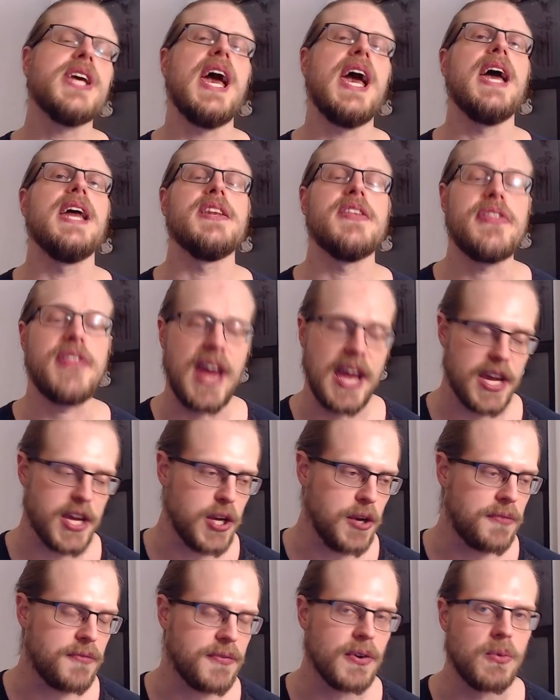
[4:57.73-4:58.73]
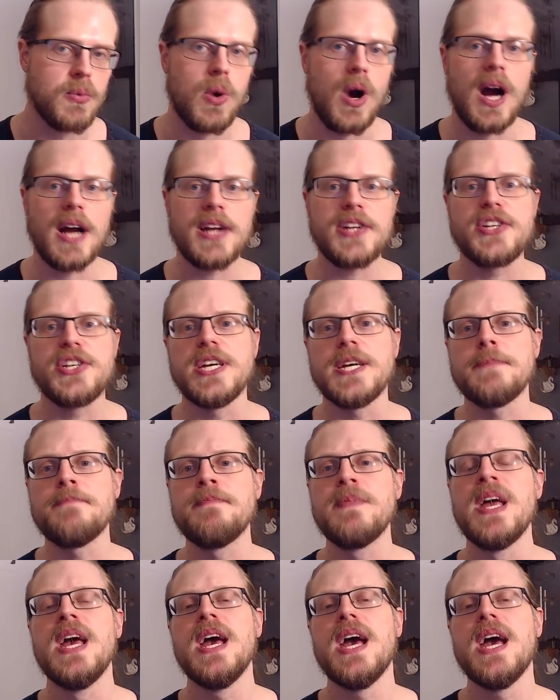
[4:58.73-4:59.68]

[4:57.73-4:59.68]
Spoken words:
and thank you for watching,